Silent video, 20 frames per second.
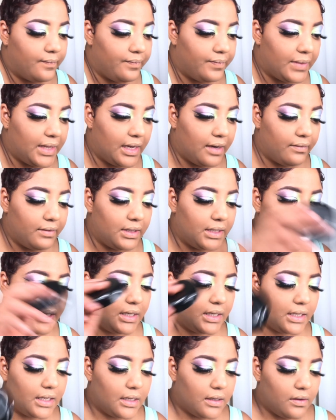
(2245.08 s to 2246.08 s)
And I really need to
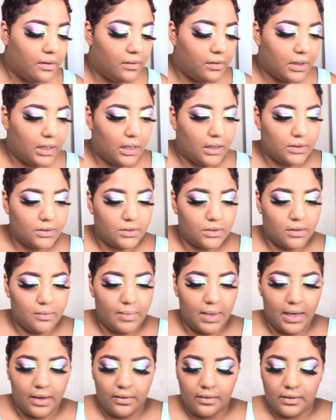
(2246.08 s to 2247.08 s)
get a new contour
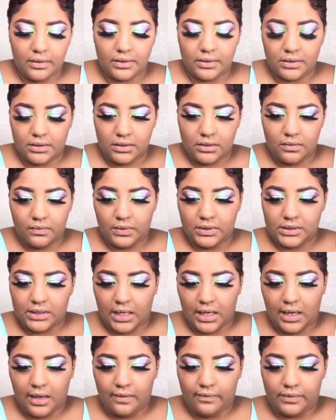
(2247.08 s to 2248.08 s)
powder because the ones I
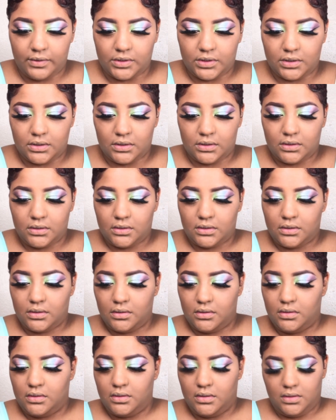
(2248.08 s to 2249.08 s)
have are just
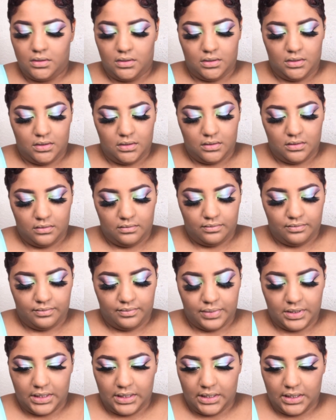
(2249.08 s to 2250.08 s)

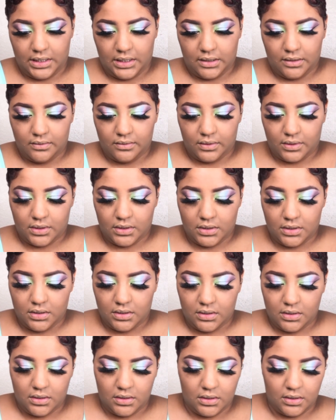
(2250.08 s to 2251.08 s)
played out.
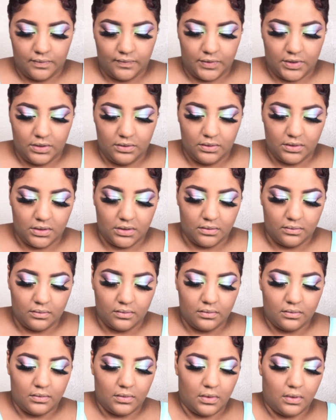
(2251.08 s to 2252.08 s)
I've used them
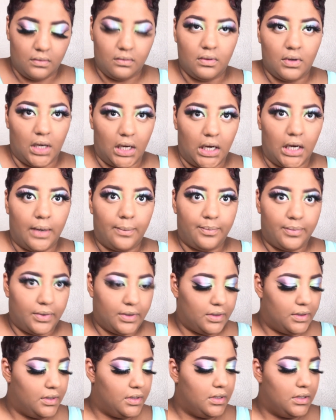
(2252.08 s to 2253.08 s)
up.
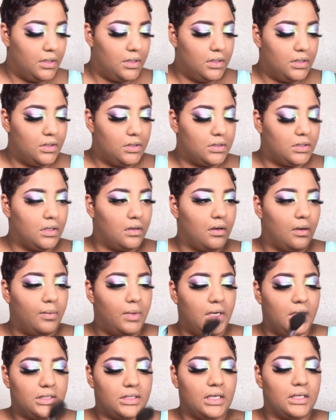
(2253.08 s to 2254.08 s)
So I'm
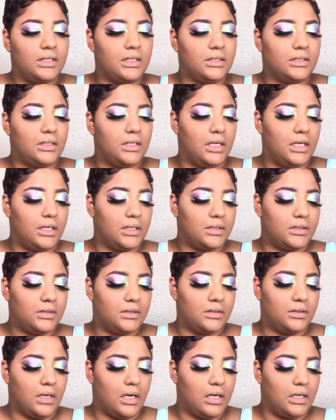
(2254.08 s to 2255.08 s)
gonna take this
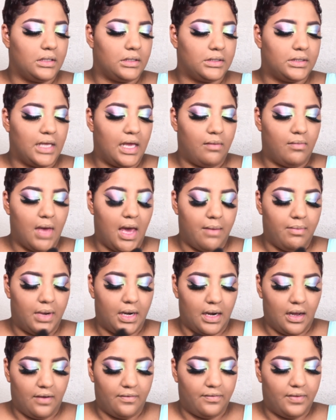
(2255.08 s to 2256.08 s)
NYX Stay Matte But
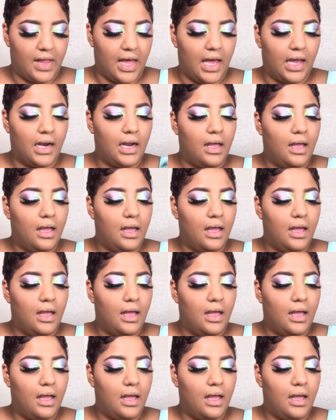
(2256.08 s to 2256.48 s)
Not Flat